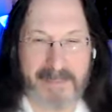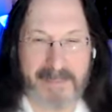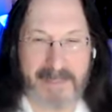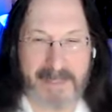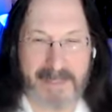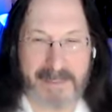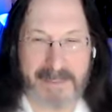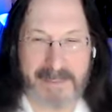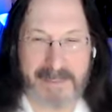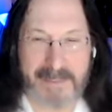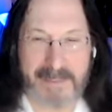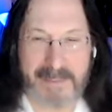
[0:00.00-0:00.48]

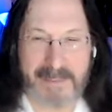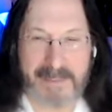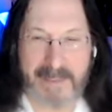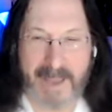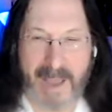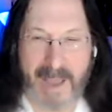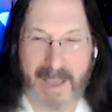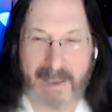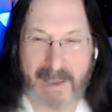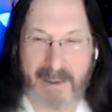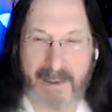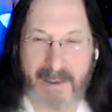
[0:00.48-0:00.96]
This is
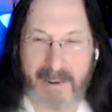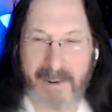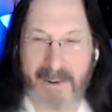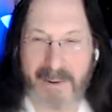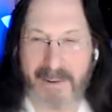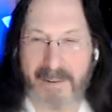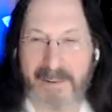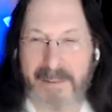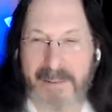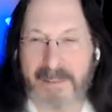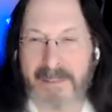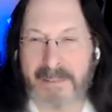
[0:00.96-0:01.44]

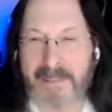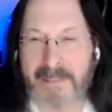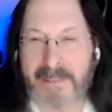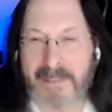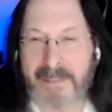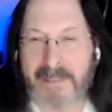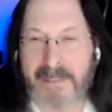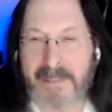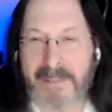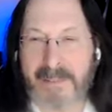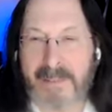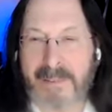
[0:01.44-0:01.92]
anger.
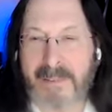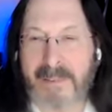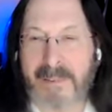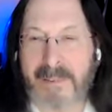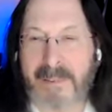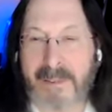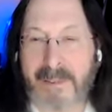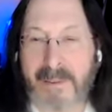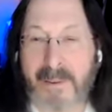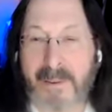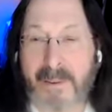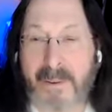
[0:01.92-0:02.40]

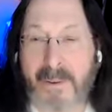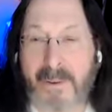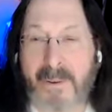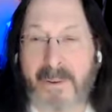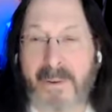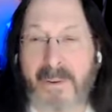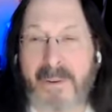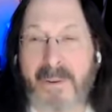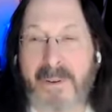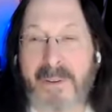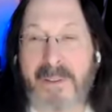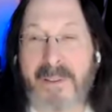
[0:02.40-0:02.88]

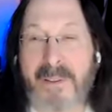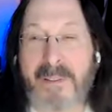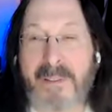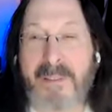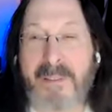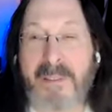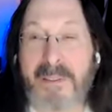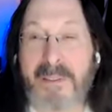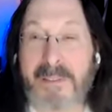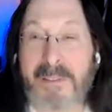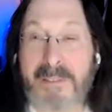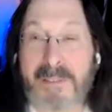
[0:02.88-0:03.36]
Oh,
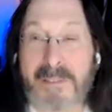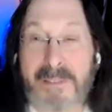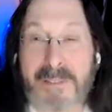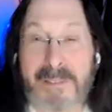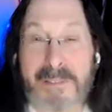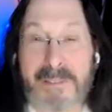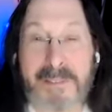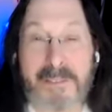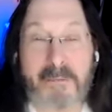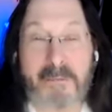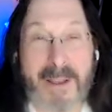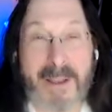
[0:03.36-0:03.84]
this
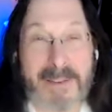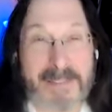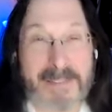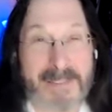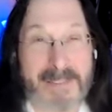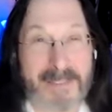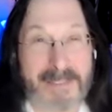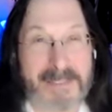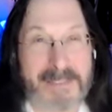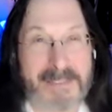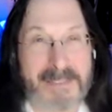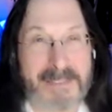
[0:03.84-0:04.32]
is
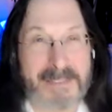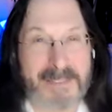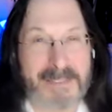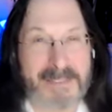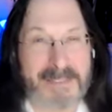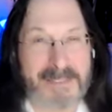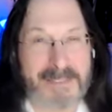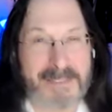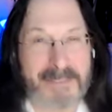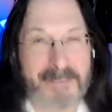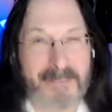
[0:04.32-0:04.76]
restlessness.